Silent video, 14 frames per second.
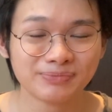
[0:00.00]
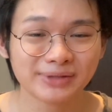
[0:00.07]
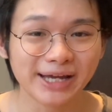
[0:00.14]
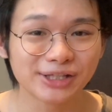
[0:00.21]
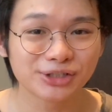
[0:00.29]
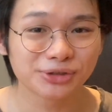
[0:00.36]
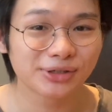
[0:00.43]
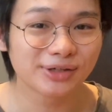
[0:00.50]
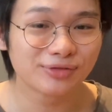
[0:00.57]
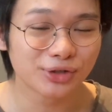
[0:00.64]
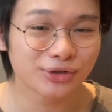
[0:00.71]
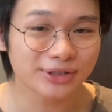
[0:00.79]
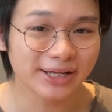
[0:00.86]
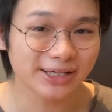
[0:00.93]
And so if
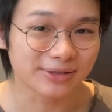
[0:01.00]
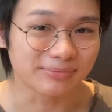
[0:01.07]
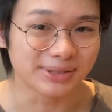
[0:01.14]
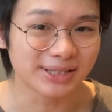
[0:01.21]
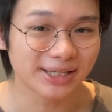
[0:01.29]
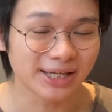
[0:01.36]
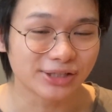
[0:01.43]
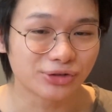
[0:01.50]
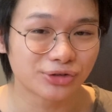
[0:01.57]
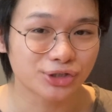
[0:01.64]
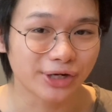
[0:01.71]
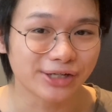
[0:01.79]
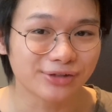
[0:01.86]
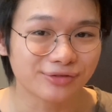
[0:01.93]
you're like me and you're
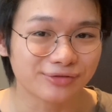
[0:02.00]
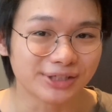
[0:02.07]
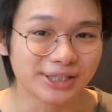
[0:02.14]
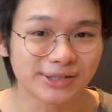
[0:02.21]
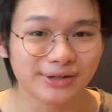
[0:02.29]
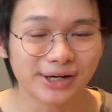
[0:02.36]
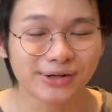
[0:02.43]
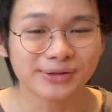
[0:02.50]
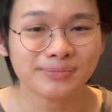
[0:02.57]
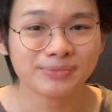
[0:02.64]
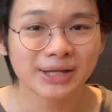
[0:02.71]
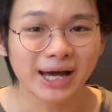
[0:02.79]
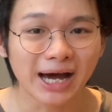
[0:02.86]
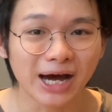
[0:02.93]
trying to figure out
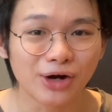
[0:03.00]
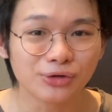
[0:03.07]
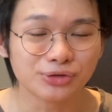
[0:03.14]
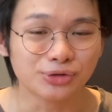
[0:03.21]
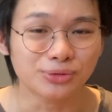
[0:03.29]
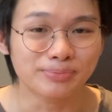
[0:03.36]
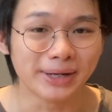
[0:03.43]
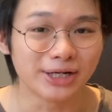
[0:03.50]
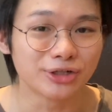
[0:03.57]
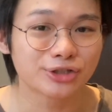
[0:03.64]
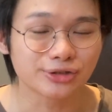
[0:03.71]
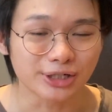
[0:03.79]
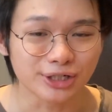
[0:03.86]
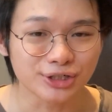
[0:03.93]
how to better
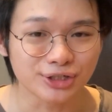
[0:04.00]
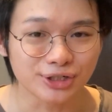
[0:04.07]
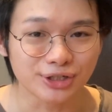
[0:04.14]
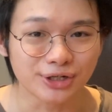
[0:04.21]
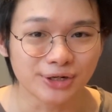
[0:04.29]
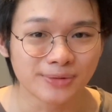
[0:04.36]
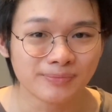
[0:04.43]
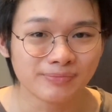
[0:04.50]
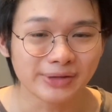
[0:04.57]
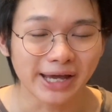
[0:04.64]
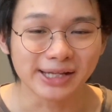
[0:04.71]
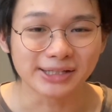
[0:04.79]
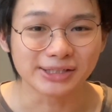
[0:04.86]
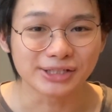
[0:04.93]
structure
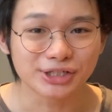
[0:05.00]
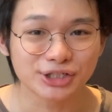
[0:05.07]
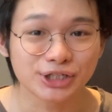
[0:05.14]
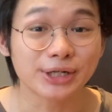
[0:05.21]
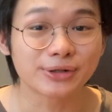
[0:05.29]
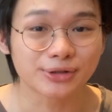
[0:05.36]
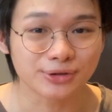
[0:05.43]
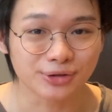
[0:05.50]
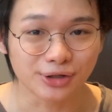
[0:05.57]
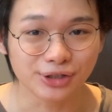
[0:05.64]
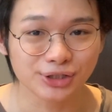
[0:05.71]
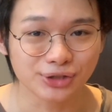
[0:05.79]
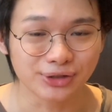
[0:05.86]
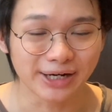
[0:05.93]
and share
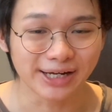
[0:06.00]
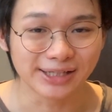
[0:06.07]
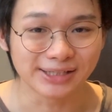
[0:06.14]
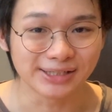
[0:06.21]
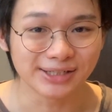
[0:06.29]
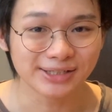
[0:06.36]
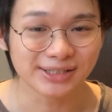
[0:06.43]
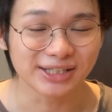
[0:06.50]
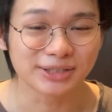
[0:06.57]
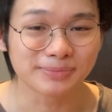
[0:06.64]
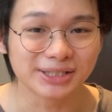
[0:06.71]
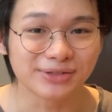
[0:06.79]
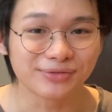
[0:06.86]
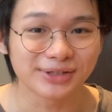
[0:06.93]
across your ideas, and
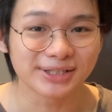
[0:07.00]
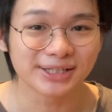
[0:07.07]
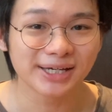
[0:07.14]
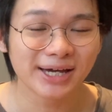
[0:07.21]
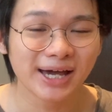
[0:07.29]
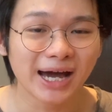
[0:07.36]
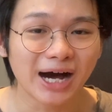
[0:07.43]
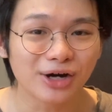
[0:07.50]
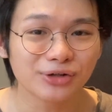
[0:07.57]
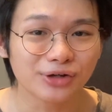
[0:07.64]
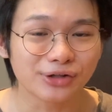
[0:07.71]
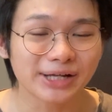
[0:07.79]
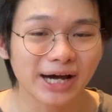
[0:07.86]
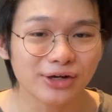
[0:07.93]
specifically
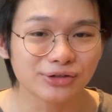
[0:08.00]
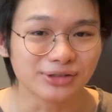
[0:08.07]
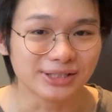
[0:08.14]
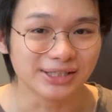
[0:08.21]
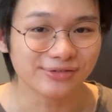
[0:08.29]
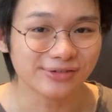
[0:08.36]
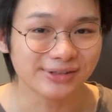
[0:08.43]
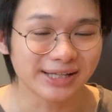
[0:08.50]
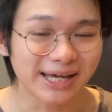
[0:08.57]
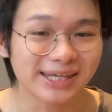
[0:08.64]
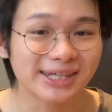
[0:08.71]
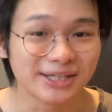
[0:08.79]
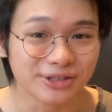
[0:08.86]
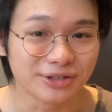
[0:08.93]
how to give that
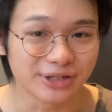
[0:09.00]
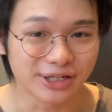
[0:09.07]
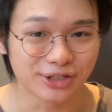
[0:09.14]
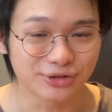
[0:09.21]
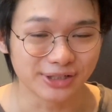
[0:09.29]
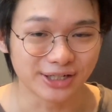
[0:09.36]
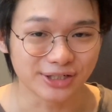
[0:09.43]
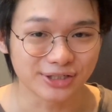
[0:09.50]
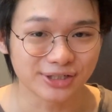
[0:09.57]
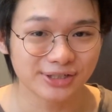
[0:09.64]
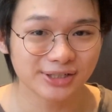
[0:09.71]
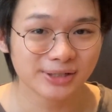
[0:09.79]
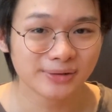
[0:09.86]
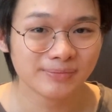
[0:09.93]
killer
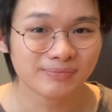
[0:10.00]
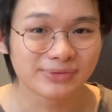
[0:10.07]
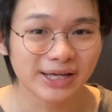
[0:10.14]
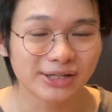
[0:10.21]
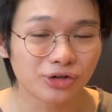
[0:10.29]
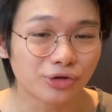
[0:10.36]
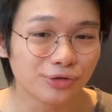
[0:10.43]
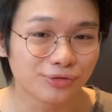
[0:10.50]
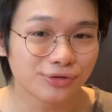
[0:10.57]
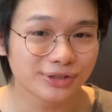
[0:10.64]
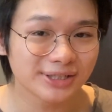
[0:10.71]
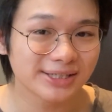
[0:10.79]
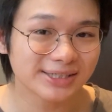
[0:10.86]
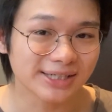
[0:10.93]
introduction, then
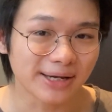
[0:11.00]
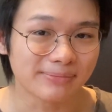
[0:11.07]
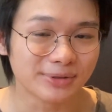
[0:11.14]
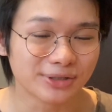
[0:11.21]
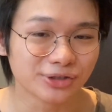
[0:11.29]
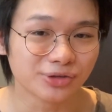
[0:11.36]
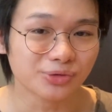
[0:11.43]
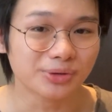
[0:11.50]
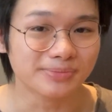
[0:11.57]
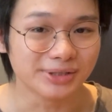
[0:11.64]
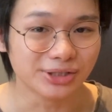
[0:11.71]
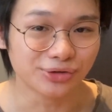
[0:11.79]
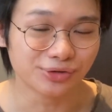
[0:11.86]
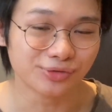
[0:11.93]
hopefully this episode will be
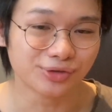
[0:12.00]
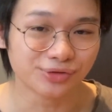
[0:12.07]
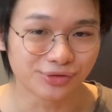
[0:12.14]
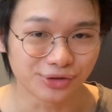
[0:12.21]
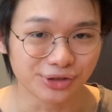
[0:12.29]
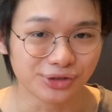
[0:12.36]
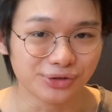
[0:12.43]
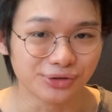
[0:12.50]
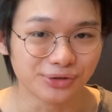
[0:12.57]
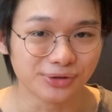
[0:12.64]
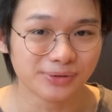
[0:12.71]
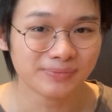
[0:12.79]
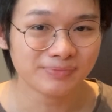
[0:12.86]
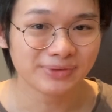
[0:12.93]
useful for
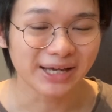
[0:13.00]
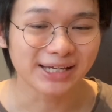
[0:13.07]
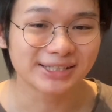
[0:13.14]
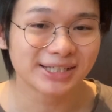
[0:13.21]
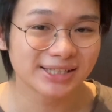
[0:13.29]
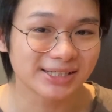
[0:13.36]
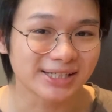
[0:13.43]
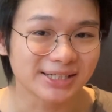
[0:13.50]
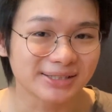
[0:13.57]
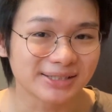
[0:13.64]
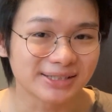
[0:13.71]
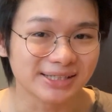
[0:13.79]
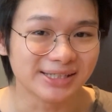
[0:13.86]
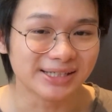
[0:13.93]
you. As this
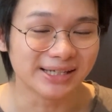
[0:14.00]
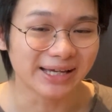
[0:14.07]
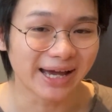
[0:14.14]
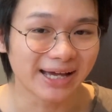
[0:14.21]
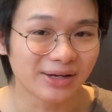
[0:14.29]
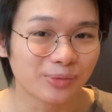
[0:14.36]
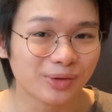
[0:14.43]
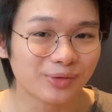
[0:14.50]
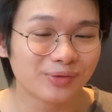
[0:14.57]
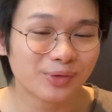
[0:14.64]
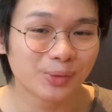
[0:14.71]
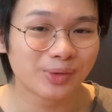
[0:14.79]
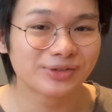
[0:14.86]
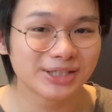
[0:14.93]
is
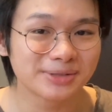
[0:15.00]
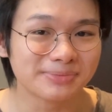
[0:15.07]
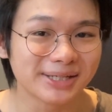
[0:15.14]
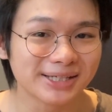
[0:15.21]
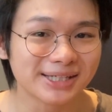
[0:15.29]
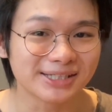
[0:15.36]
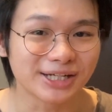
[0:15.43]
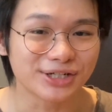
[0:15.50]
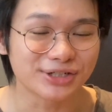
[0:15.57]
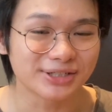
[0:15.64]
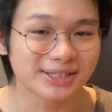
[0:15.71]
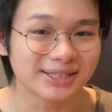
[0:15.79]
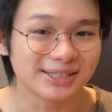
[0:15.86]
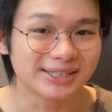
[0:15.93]
with this being
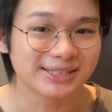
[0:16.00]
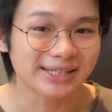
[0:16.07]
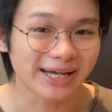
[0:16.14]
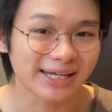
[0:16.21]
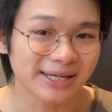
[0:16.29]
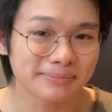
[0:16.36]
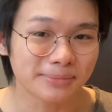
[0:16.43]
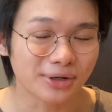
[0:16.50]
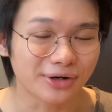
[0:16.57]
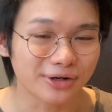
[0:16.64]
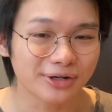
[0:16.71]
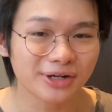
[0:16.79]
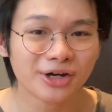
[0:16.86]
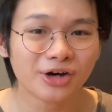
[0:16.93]
essentially the second
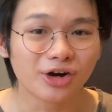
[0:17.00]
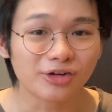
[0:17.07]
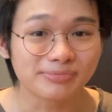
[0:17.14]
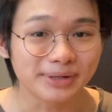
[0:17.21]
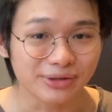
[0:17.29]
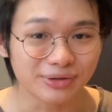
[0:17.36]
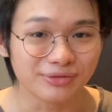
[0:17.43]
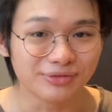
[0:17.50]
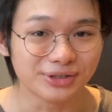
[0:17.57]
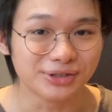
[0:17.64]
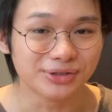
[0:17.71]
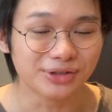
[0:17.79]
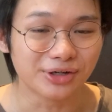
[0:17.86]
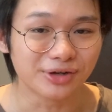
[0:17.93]
part of my
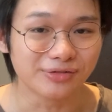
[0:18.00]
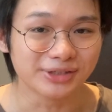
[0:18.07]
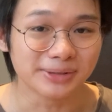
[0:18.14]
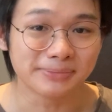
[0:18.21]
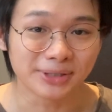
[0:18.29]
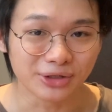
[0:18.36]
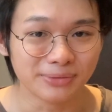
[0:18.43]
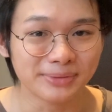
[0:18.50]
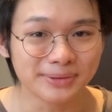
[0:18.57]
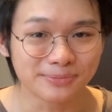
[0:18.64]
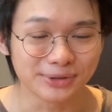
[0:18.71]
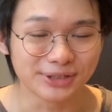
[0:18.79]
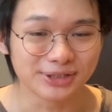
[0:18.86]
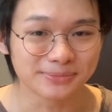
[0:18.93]
review of The Pyramid
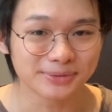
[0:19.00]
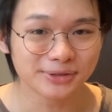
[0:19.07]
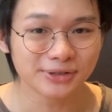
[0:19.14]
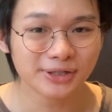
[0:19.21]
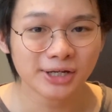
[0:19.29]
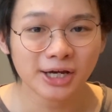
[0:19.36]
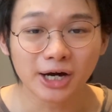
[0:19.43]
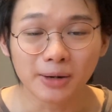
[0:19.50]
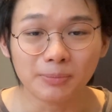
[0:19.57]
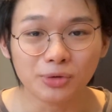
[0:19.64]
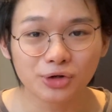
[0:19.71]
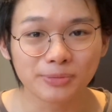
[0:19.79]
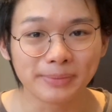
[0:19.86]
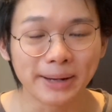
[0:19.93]
Principle, a
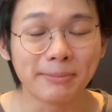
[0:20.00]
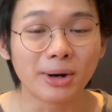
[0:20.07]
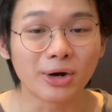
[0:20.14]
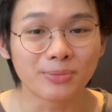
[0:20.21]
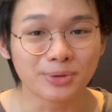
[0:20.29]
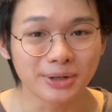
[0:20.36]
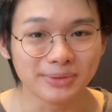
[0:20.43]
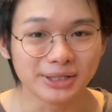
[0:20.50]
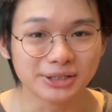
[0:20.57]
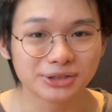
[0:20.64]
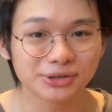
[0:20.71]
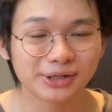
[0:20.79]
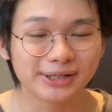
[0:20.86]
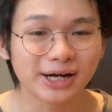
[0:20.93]
book by Barbara
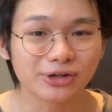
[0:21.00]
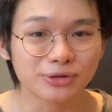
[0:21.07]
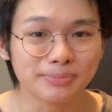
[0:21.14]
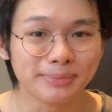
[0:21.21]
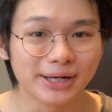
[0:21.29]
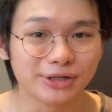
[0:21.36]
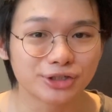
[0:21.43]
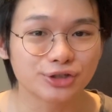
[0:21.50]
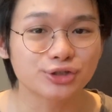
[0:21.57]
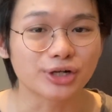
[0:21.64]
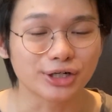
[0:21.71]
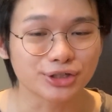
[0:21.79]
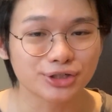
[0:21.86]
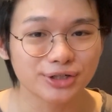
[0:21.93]
Minto on how to better
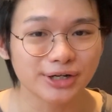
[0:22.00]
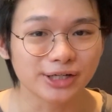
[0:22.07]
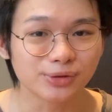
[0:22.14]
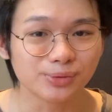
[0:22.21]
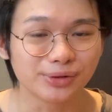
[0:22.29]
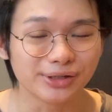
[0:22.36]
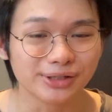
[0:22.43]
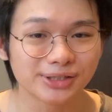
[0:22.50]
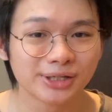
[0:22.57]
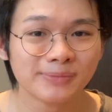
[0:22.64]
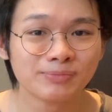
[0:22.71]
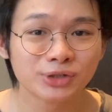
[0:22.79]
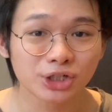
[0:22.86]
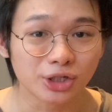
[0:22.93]
structure as well as
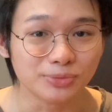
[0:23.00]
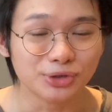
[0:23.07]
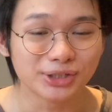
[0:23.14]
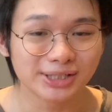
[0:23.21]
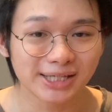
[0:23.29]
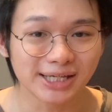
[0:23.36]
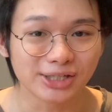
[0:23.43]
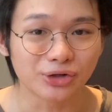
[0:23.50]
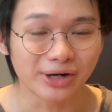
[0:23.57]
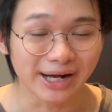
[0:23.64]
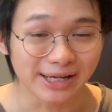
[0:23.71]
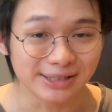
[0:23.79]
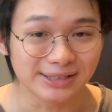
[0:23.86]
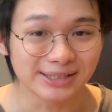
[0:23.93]
communicate your
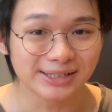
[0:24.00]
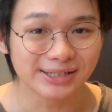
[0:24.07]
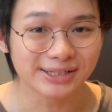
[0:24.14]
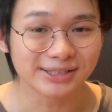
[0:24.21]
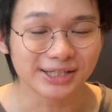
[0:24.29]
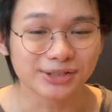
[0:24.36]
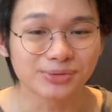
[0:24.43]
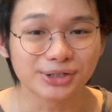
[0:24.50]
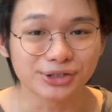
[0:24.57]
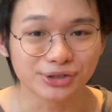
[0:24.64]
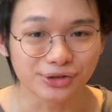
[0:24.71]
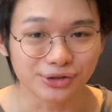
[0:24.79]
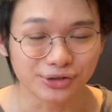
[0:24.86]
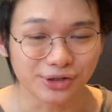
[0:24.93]
ideas as well as
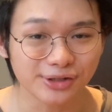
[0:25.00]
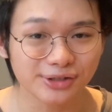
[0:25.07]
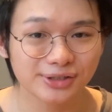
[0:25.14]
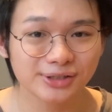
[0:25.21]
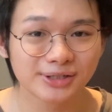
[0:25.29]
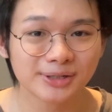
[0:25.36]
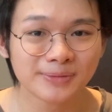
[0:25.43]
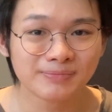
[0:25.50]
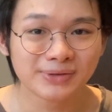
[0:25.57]
your thoughts.